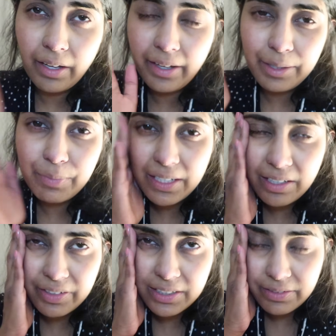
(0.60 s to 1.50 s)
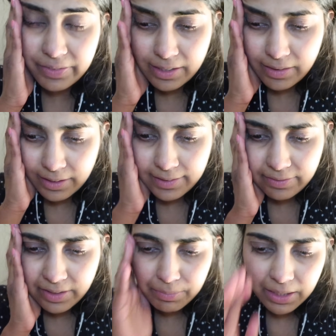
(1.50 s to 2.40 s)
Hi my loving Tiffany Thinks
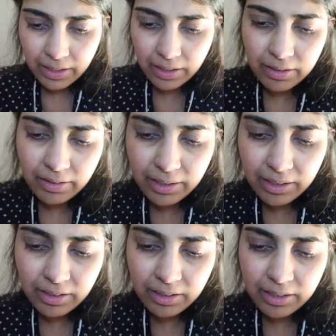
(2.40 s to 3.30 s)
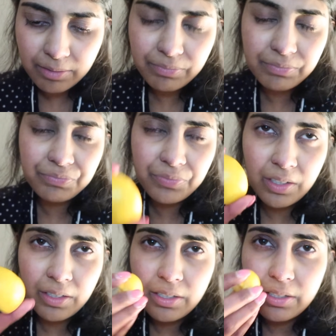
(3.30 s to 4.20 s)
family. I am
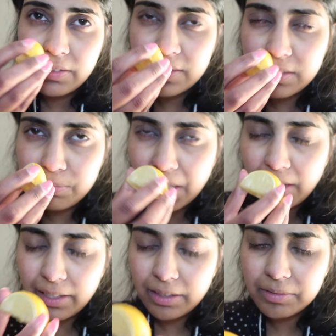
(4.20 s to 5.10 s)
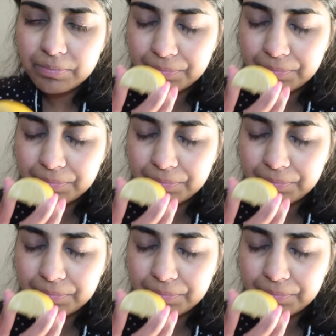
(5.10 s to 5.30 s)
smelling